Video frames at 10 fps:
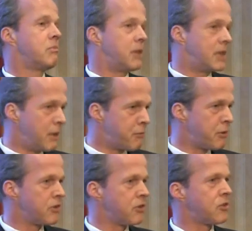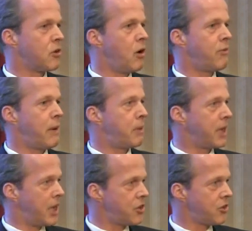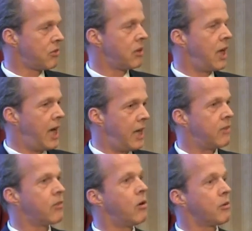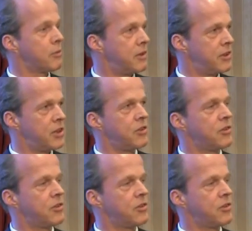the differences of application and authorization